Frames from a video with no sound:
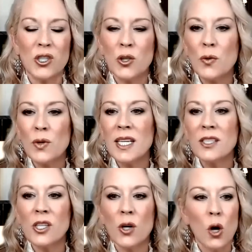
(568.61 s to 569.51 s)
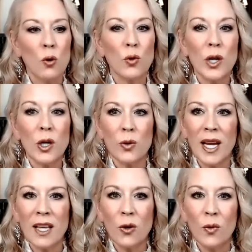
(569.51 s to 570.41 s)
You don't need to
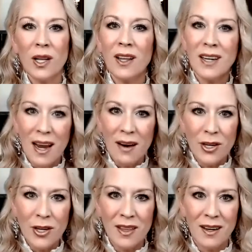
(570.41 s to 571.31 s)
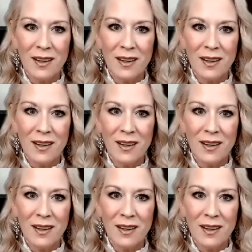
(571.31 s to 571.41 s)
recreate the wheel on everything.